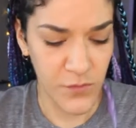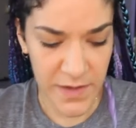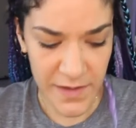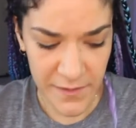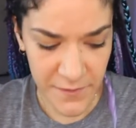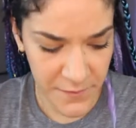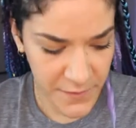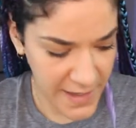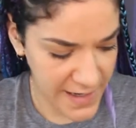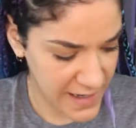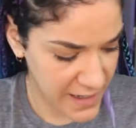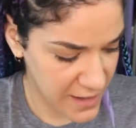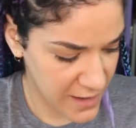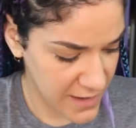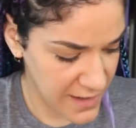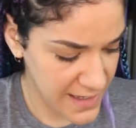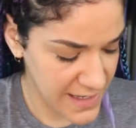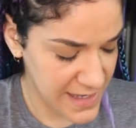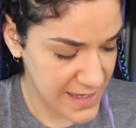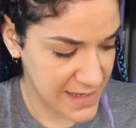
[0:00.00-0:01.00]
Ric
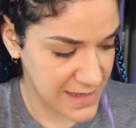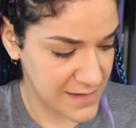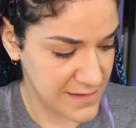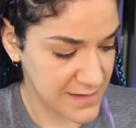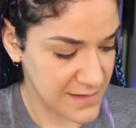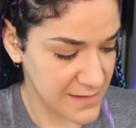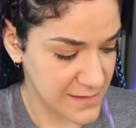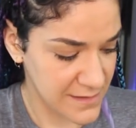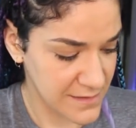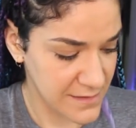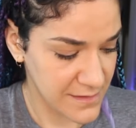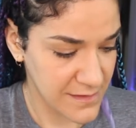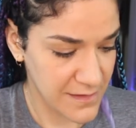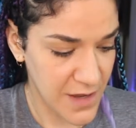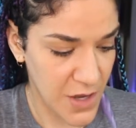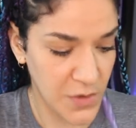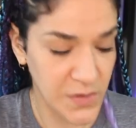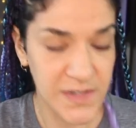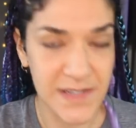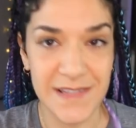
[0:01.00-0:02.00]
Flair is
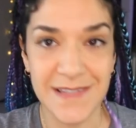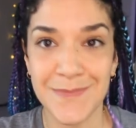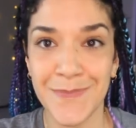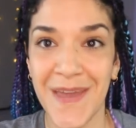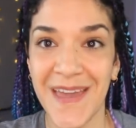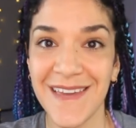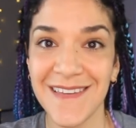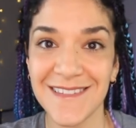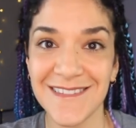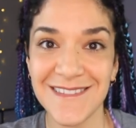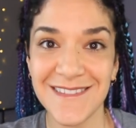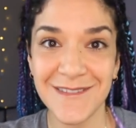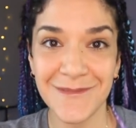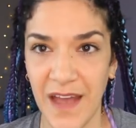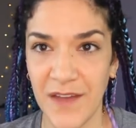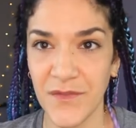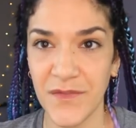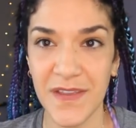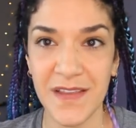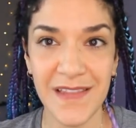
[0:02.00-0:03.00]
ode to space.
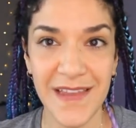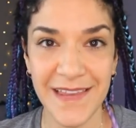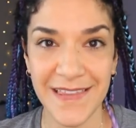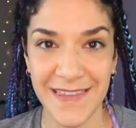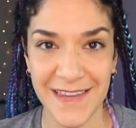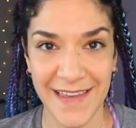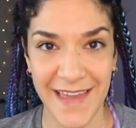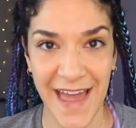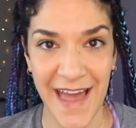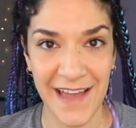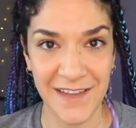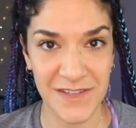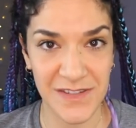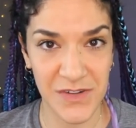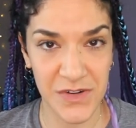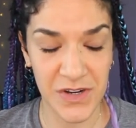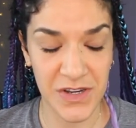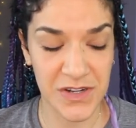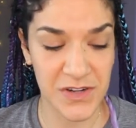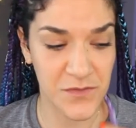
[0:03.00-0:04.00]
I feel like the cats
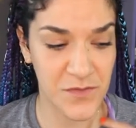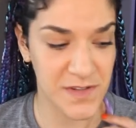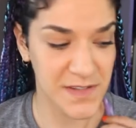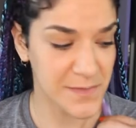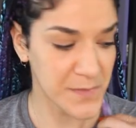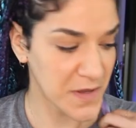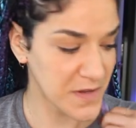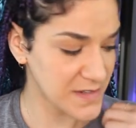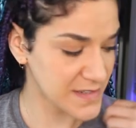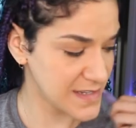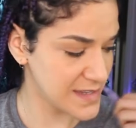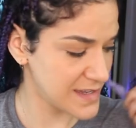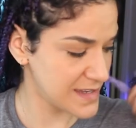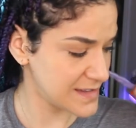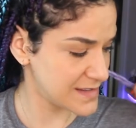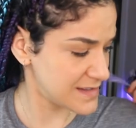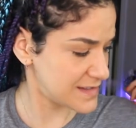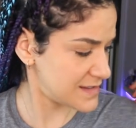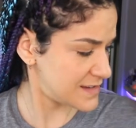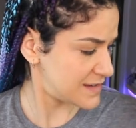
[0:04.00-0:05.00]
are going to respond to
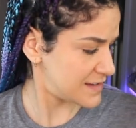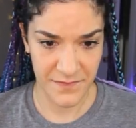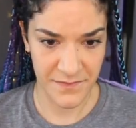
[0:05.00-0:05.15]
this.